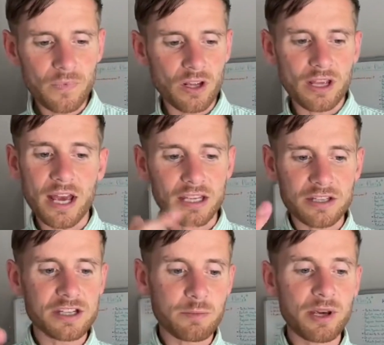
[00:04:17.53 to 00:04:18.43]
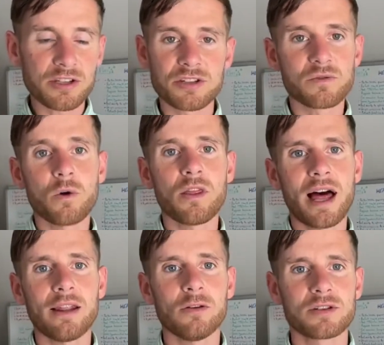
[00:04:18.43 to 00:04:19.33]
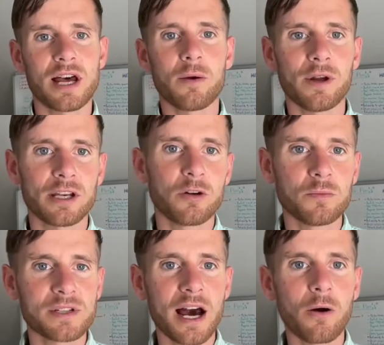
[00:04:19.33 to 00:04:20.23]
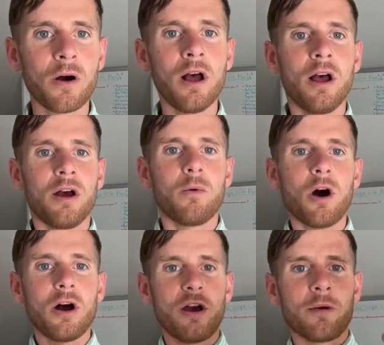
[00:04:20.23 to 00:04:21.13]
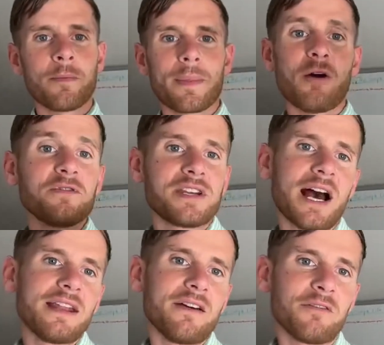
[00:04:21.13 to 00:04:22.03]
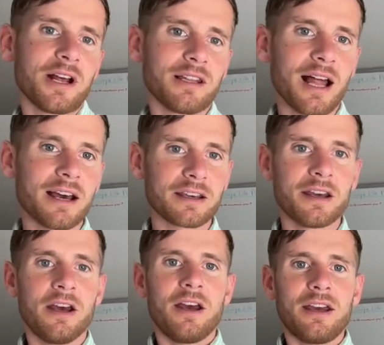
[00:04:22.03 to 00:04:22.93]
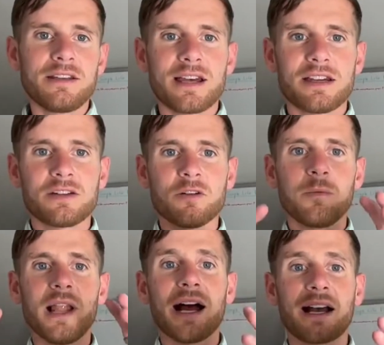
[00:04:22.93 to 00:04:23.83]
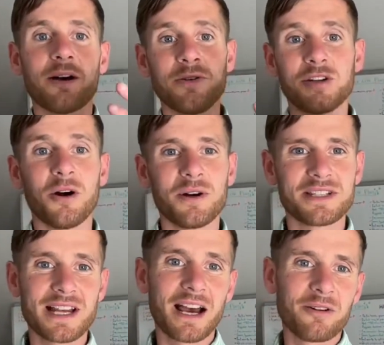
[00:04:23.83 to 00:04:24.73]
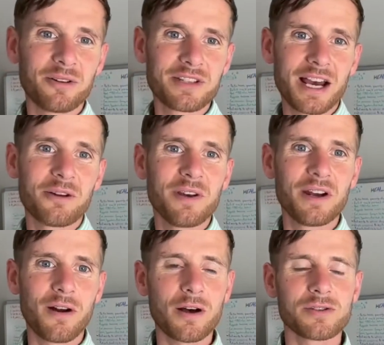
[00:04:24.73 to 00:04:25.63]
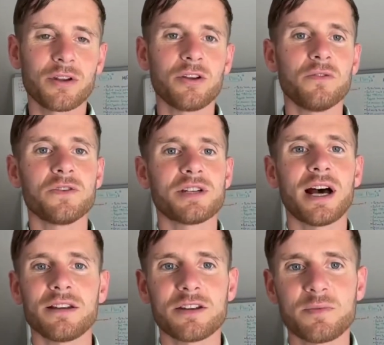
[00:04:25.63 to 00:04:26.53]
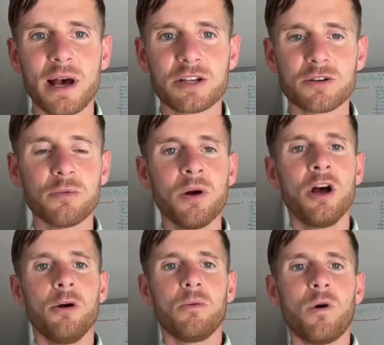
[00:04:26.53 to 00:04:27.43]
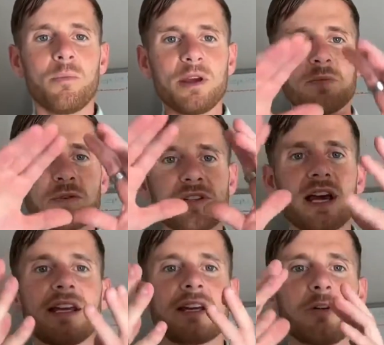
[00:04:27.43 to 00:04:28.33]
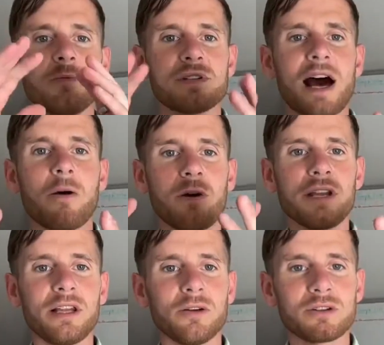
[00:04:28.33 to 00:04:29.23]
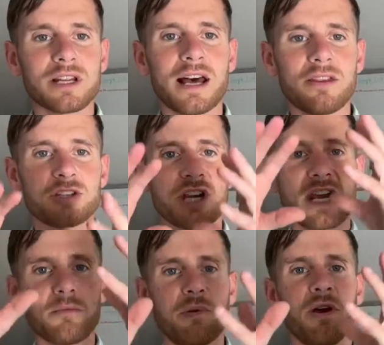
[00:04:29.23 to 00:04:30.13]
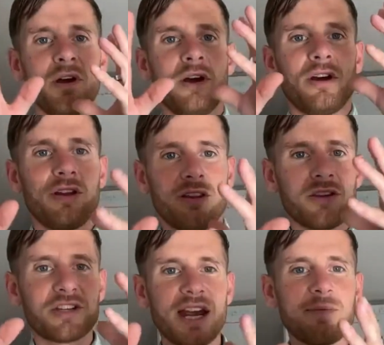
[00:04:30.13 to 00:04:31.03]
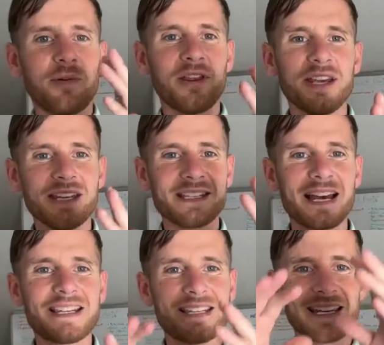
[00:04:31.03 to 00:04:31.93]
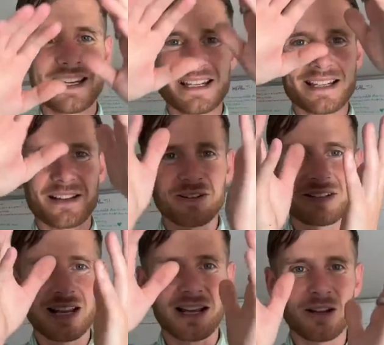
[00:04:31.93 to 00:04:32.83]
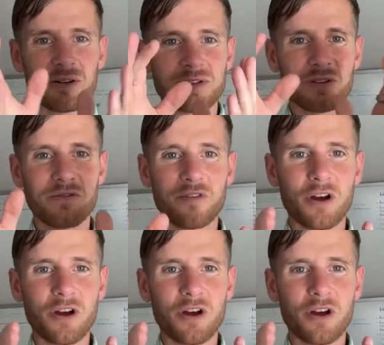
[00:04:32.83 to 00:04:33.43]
yeah, you can see pictures of what that looks like when it comes out. What obviously I never had like intestinal plaque. I was always diarrhea. I was on the other side of the spectrum. But what people say, it comes out and it looks like the shape of the intestines. It looks like loads of